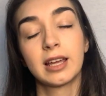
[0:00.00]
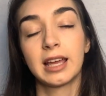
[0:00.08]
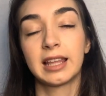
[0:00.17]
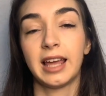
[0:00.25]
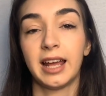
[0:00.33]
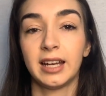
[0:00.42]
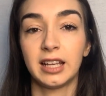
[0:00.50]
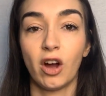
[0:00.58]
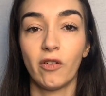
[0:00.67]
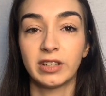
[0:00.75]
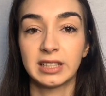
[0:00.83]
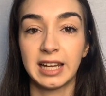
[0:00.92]
then
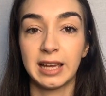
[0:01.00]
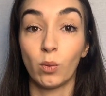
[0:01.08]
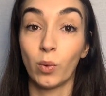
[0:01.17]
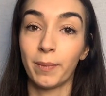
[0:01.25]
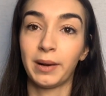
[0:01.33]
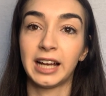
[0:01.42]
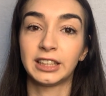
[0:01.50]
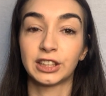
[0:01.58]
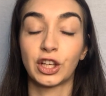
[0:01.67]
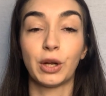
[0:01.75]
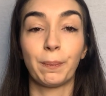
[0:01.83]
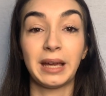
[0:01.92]
obviously whiplash is
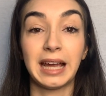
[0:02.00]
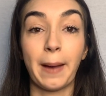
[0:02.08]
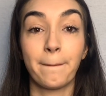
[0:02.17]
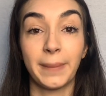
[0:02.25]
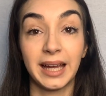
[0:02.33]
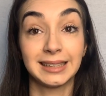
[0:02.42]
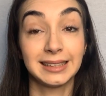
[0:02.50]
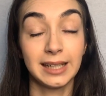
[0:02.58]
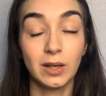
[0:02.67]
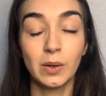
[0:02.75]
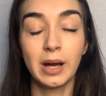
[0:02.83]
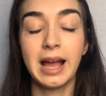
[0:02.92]
going to be a big
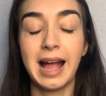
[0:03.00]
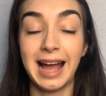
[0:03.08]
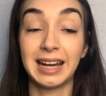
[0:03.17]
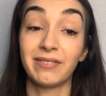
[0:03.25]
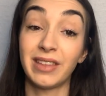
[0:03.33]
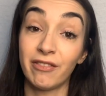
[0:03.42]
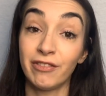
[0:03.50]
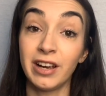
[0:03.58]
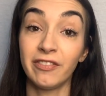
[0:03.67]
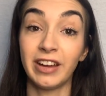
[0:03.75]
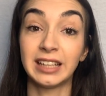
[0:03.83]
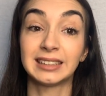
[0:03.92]
deal. And if they're rear
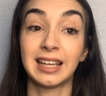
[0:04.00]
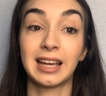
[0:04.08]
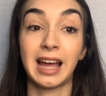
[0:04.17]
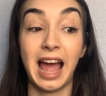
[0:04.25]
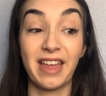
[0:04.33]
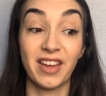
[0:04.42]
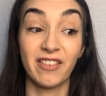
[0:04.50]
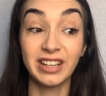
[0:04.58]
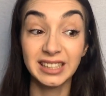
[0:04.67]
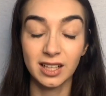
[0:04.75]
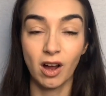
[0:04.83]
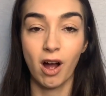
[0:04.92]
facing and there is
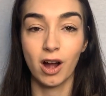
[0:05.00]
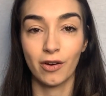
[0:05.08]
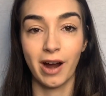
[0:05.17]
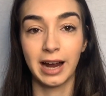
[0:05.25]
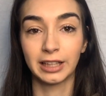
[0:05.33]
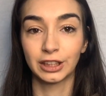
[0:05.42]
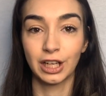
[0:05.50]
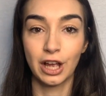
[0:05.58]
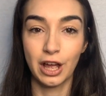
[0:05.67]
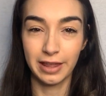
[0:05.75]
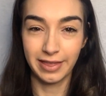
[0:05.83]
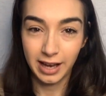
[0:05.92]
a car crash,
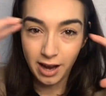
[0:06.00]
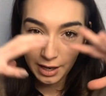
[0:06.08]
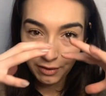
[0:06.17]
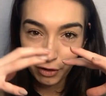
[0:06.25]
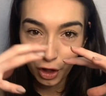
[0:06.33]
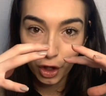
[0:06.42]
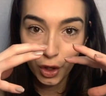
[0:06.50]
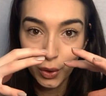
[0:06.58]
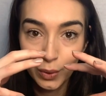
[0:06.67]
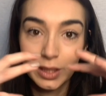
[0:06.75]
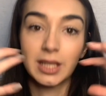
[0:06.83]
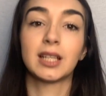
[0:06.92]
they're kind of
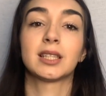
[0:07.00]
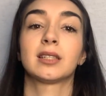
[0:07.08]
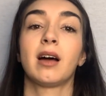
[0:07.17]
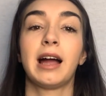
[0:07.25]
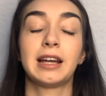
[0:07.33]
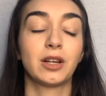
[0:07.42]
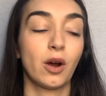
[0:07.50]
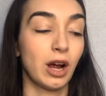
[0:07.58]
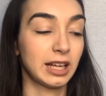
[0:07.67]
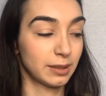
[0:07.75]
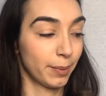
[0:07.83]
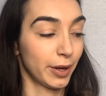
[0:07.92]
cocooned inside
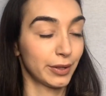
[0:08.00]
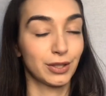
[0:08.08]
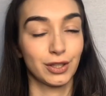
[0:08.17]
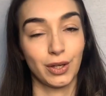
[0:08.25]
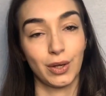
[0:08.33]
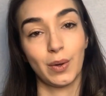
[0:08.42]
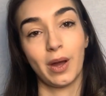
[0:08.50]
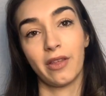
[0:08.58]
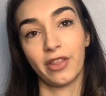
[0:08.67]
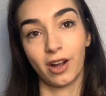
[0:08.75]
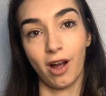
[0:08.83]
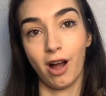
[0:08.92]
as opposed to the
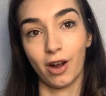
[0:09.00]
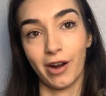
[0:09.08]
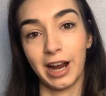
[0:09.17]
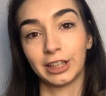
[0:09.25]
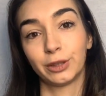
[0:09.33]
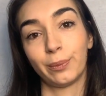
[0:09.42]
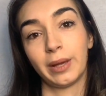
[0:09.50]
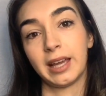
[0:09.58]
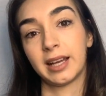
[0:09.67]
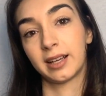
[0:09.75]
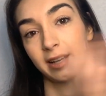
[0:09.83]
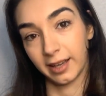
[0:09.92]
car crash
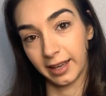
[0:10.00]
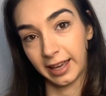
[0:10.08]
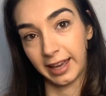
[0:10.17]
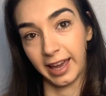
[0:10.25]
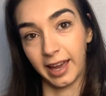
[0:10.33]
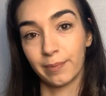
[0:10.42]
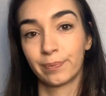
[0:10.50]
being hit.